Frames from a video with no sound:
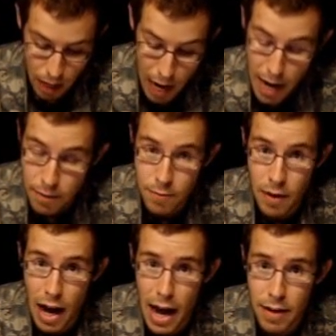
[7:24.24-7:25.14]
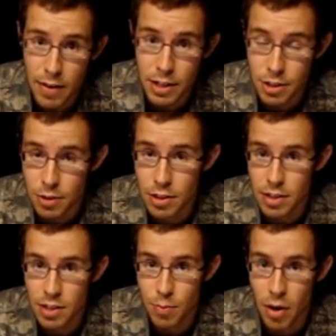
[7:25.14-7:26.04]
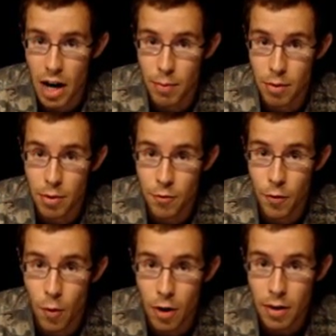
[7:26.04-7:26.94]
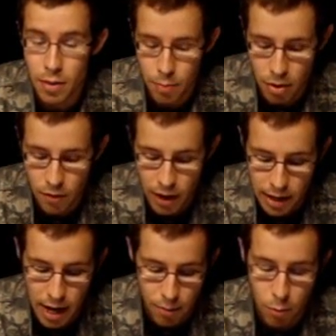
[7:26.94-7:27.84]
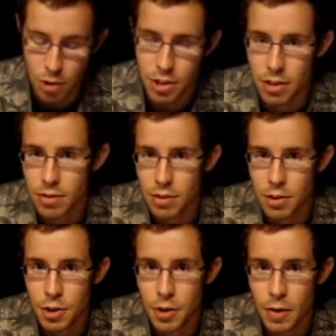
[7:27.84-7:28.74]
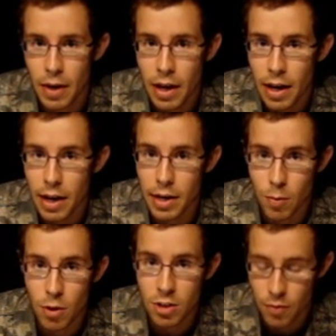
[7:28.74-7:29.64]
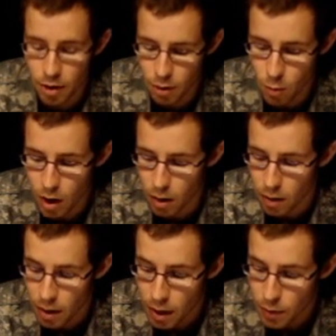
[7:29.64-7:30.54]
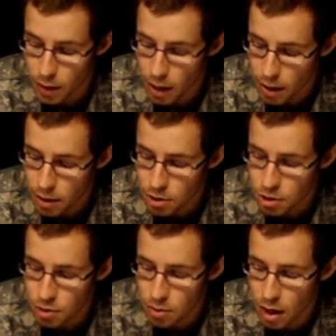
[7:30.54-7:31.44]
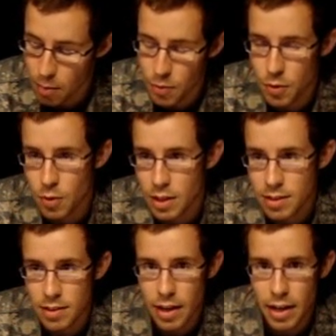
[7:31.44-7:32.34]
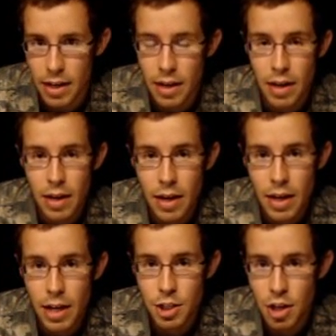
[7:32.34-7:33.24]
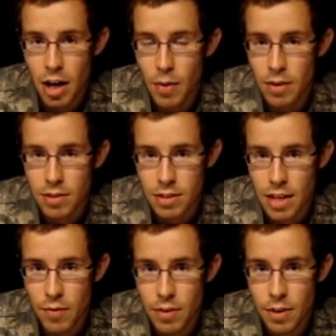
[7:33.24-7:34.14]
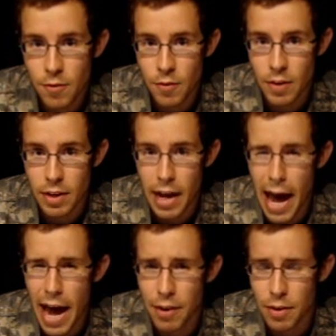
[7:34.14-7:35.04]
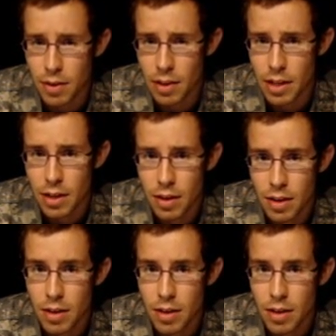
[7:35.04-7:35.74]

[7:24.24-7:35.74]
I've actually used this as a primary before, provided I have more shells than 2, and it works very well. The gun can shoot up to, let's say, it shot around 70 feet accurately